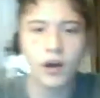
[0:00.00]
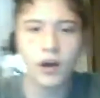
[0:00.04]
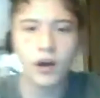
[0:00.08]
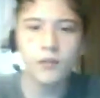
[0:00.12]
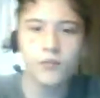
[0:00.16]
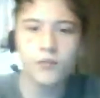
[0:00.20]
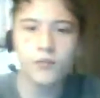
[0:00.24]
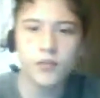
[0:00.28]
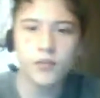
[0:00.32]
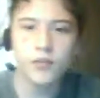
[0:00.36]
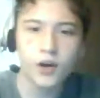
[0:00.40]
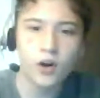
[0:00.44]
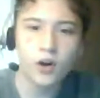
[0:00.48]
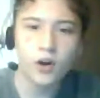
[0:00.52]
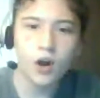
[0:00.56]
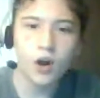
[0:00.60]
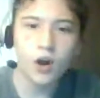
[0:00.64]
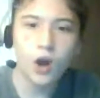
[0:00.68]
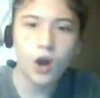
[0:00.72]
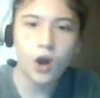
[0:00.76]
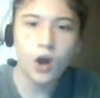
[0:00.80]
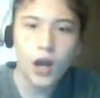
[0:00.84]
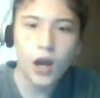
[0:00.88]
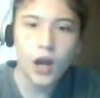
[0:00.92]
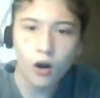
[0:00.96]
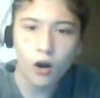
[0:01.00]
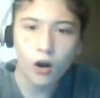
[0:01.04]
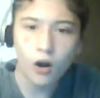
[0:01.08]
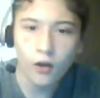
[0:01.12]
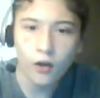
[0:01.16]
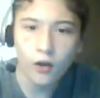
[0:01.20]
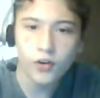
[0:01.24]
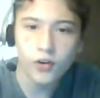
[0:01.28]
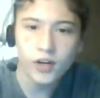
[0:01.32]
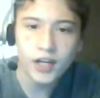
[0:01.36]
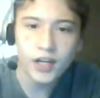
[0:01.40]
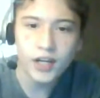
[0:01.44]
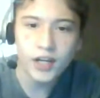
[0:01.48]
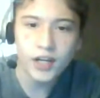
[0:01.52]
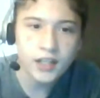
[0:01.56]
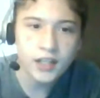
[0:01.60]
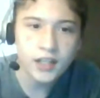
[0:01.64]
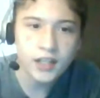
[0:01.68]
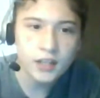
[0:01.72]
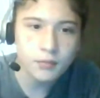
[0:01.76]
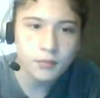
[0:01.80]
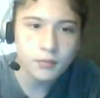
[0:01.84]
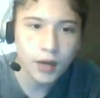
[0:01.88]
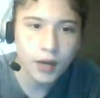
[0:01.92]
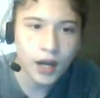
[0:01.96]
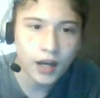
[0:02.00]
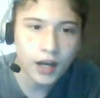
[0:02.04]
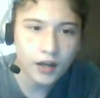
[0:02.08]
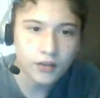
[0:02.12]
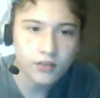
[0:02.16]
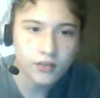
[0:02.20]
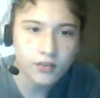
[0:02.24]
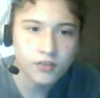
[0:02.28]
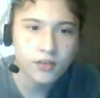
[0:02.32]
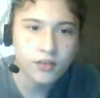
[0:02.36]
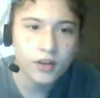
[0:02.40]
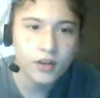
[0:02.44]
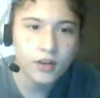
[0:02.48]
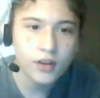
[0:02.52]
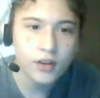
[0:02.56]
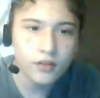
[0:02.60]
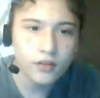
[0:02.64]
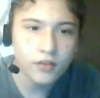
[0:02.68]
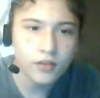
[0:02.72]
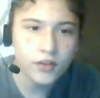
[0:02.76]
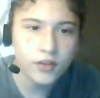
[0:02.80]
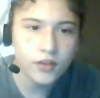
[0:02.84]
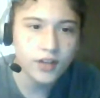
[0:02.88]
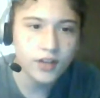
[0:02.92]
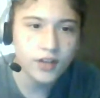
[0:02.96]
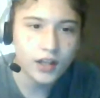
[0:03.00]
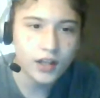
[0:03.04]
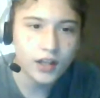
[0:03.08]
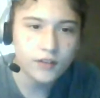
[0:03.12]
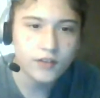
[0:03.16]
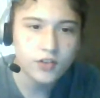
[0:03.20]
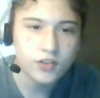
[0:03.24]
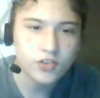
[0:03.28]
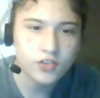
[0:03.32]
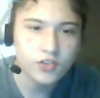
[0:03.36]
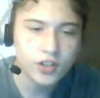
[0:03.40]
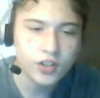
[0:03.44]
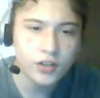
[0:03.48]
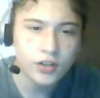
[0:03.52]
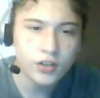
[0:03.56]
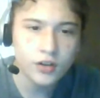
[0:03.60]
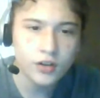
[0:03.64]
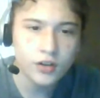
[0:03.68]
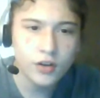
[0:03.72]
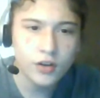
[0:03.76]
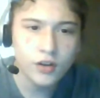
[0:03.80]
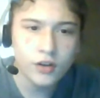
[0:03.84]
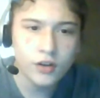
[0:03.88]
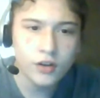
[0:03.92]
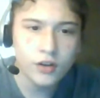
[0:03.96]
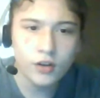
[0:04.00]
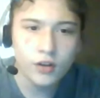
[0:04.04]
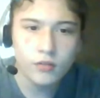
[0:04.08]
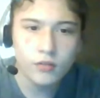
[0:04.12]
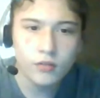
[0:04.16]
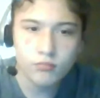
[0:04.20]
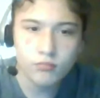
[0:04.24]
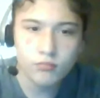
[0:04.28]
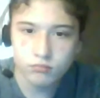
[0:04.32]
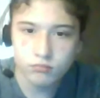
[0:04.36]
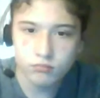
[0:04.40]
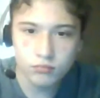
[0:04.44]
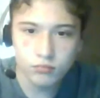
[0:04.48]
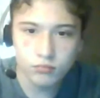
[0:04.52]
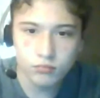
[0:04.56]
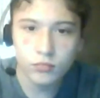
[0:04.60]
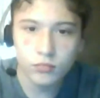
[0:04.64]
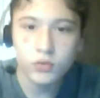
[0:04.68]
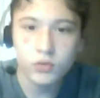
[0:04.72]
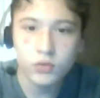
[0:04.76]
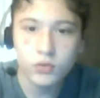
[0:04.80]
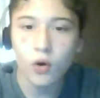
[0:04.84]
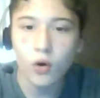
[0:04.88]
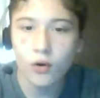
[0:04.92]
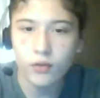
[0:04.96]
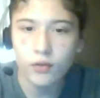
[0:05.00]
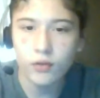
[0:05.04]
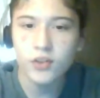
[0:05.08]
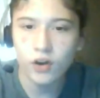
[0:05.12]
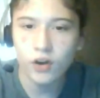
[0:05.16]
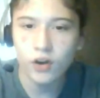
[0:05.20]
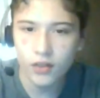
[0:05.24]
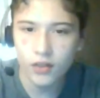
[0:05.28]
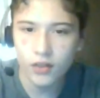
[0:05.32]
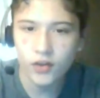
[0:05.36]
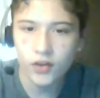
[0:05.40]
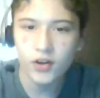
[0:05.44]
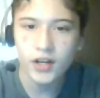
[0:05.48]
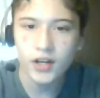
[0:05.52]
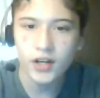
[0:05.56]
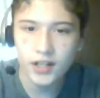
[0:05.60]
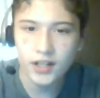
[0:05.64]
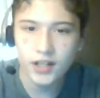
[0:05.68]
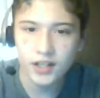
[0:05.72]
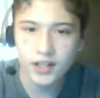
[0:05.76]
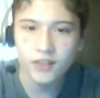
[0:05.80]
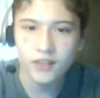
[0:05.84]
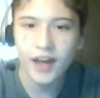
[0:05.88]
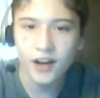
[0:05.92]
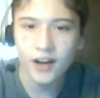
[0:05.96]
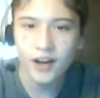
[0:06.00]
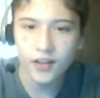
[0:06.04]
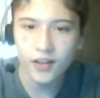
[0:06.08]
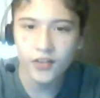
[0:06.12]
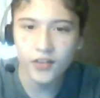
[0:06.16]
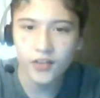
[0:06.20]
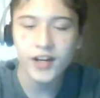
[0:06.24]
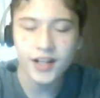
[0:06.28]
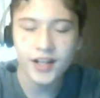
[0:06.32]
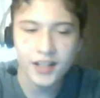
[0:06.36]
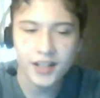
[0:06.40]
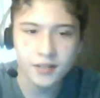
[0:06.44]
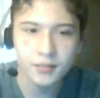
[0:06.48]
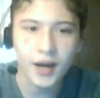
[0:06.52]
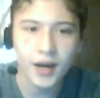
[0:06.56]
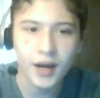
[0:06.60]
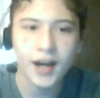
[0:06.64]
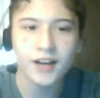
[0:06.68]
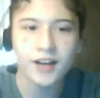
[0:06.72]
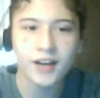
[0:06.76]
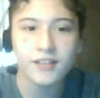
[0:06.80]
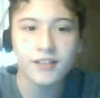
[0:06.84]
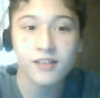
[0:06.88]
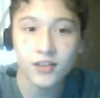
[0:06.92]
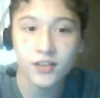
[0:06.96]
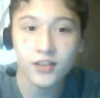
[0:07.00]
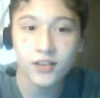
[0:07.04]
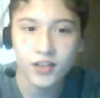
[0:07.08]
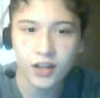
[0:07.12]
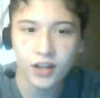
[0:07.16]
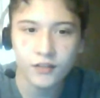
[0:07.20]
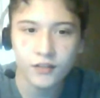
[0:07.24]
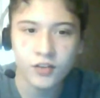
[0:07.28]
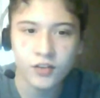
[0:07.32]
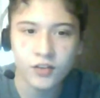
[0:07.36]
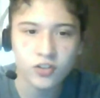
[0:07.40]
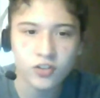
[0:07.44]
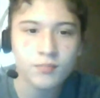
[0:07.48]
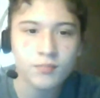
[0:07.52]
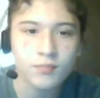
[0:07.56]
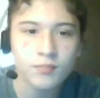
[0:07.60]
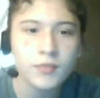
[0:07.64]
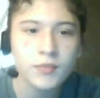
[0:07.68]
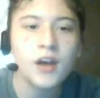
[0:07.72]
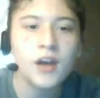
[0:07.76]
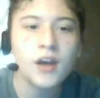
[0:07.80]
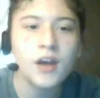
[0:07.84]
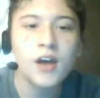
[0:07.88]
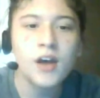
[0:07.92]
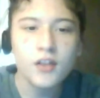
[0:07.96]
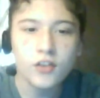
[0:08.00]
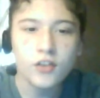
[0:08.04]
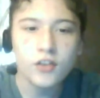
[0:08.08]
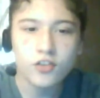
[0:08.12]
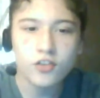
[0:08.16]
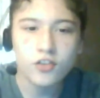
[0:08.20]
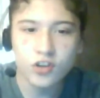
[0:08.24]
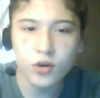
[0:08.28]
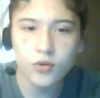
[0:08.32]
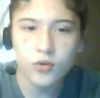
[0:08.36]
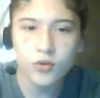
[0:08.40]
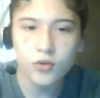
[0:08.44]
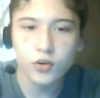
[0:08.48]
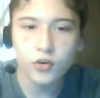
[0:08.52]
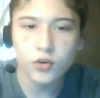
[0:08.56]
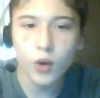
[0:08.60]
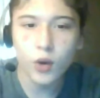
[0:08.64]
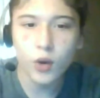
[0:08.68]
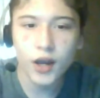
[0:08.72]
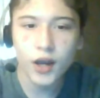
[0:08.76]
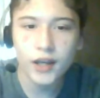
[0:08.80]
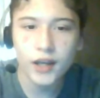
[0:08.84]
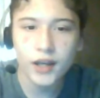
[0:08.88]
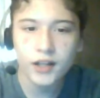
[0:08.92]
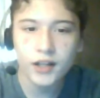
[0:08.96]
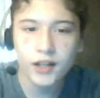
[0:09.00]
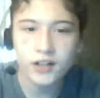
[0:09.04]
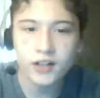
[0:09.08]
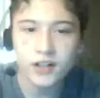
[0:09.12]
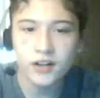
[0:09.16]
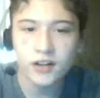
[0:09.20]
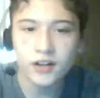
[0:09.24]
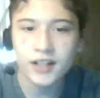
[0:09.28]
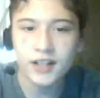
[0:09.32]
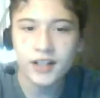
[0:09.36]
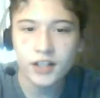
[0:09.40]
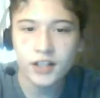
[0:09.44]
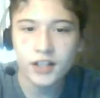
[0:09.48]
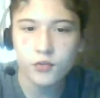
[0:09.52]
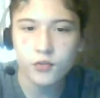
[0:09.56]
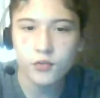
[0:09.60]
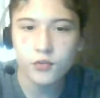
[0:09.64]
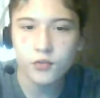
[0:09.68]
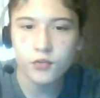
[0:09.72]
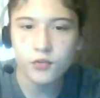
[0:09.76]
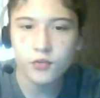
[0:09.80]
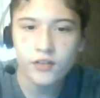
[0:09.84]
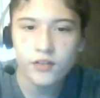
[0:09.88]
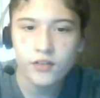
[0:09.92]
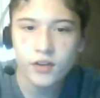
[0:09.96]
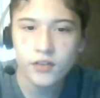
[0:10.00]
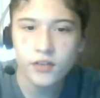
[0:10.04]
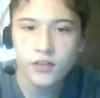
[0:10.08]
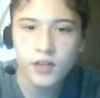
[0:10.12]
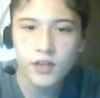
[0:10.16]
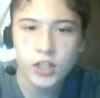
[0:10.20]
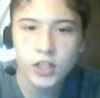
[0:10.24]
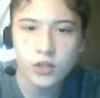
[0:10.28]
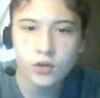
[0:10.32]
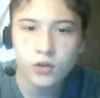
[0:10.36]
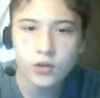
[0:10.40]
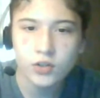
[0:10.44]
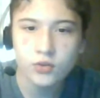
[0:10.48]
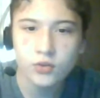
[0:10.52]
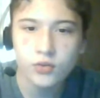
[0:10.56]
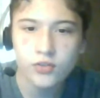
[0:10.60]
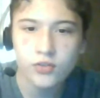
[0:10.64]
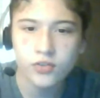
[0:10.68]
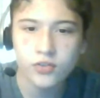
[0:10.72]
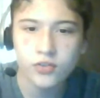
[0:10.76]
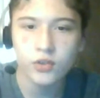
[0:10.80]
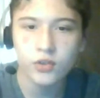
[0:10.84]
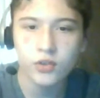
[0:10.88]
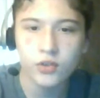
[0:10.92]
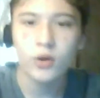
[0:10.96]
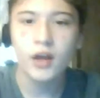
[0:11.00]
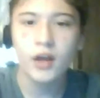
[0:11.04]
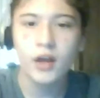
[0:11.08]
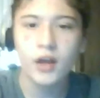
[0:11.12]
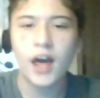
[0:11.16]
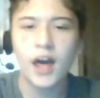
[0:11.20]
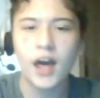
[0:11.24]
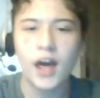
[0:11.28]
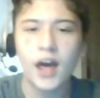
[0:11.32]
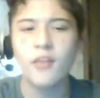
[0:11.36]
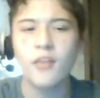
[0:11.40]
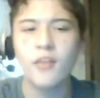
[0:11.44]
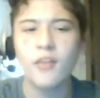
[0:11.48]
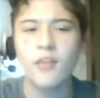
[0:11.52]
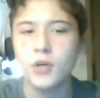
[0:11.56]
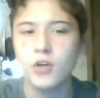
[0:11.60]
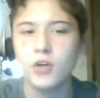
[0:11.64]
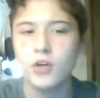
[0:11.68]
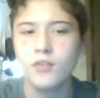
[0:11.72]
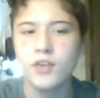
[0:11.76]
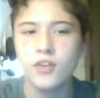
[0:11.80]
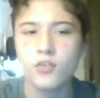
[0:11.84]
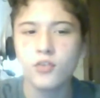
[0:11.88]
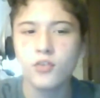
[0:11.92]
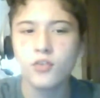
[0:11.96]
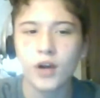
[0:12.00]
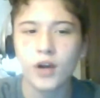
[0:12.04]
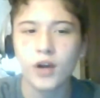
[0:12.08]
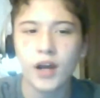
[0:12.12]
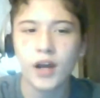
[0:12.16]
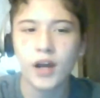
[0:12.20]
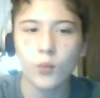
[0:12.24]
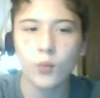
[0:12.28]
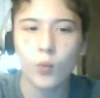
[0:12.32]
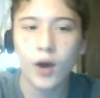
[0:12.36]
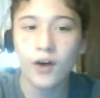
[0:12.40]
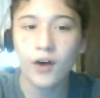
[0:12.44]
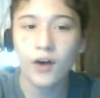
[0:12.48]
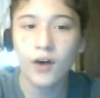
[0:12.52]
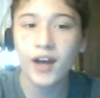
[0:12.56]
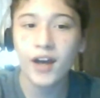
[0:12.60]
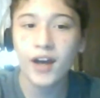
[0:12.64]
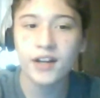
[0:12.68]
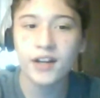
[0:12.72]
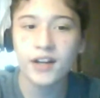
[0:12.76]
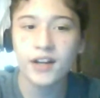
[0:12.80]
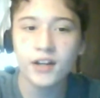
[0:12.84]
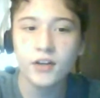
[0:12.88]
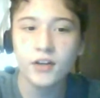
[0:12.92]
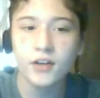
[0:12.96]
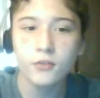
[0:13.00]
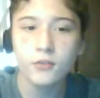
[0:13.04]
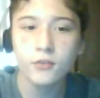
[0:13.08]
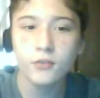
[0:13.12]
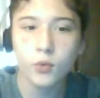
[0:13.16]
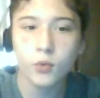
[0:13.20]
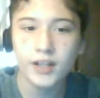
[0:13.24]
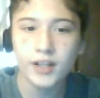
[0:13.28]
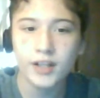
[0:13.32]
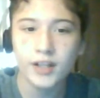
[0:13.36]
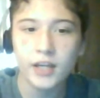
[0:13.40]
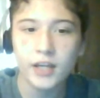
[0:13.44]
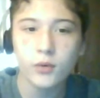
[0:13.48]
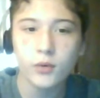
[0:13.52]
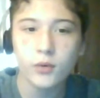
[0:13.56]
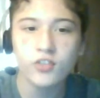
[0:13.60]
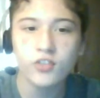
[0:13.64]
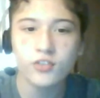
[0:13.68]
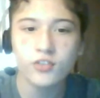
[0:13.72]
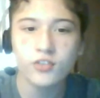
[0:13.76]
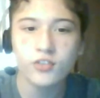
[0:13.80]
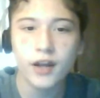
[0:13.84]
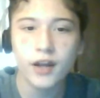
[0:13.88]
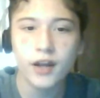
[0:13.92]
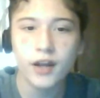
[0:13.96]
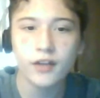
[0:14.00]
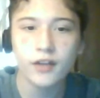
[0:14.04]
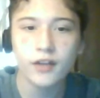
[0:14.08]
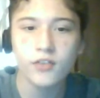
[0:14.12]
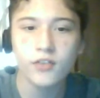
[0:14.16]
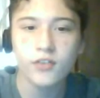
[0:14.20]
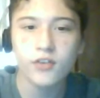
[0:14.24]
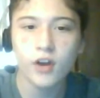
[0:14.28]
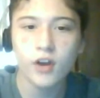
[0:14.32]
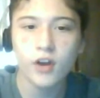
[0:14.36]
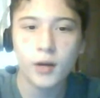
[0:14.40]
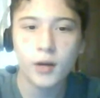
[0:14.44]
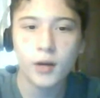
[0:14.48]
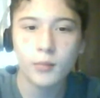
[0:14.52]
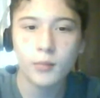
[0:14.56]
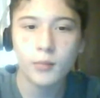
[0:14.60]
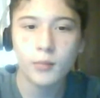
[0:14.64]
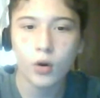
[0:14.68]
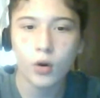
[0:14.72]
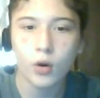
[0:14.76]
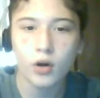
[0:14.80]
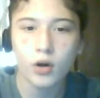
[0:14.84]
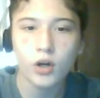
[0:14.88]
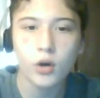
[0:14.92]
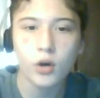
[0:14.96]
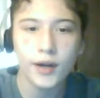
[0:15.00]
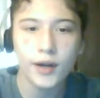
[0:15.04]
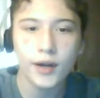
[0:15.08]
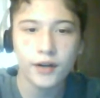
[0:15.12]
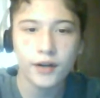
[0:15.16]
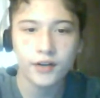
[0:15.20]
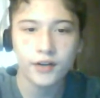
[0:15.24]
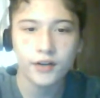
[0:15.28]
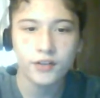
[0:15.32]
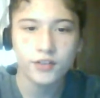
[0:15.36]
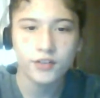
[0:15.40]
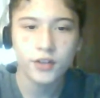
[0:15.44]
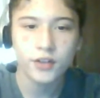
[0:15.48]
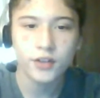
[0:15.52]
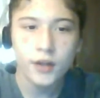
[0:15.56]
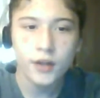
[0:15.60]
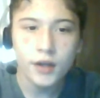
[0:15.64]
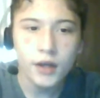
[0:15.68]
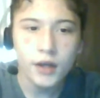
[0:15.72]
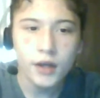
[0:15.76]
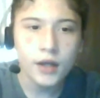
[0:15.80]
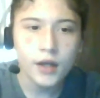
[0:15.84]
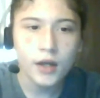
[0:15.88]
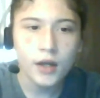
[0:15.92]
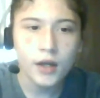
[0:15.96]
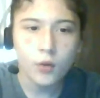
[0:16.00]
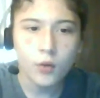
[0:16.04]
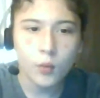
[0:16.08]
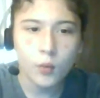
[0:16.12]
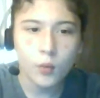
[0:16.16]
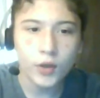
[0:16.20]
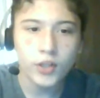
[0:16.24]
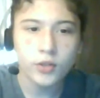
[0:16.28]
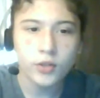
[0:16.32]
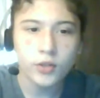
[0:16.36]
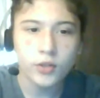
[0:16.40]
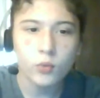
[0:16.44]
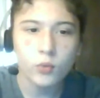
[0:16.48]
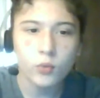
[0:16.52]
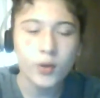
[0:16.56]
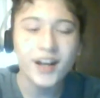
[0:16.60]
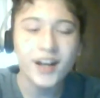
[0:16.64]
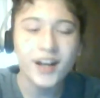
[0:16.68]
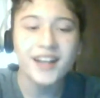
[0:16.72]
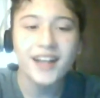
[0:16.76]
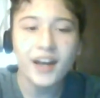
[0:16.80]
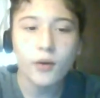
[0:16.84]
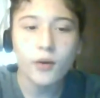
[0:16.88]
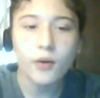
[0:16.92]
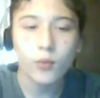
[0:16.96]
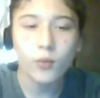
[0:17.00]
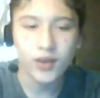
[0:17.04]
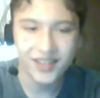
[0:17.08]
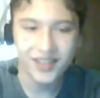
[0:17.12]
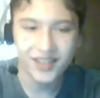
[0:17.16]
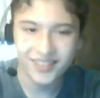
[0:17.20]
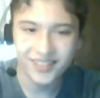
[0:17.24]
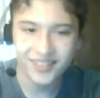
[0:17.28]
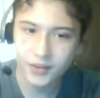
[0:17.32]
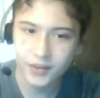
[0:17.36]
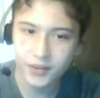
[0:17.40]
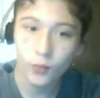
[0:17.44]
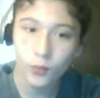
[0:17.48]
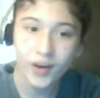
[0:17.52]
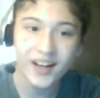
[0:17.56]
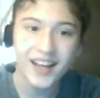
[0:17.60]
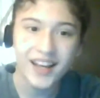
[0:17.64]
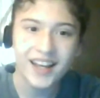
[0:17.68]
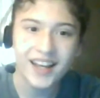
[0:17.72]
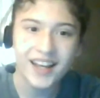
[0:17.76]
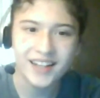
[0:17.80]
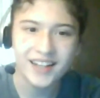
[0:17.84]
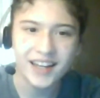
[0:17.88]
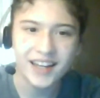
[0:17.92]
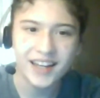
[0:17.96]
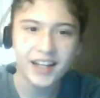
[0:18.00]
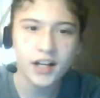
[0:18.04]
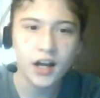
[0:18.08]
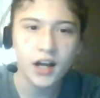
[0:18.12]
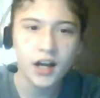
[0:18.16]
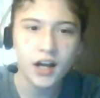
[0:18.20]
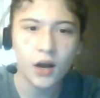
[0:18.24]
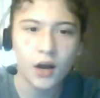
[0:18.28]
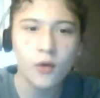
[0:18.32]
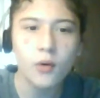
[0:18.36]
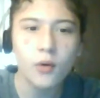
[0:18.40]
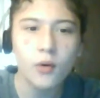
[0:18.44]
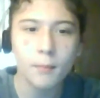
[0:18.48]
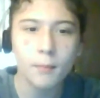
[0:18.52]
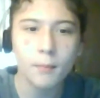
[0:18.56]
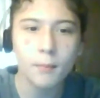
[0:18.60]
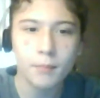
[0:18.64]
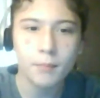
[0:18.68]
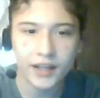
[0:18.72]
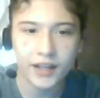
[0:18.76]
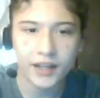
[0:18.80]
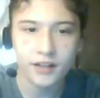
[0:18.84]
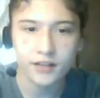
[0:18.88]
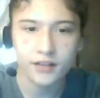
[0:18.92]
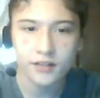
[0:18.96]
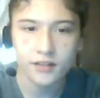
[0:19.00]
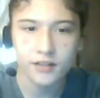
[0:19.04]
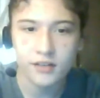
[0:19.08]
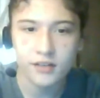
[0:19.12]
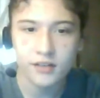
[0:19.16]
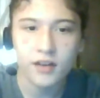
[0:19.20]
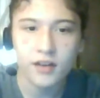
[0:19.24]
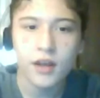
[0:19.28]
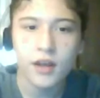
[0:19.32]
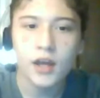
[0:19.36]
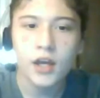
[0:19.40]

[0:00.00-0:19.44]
of their other idiot box, the television, or that other idiot box, the television. The shows are quieter and less frenzied than you're used to, and the movies, while edited for language and violence, are more coherent. When a night out beckons,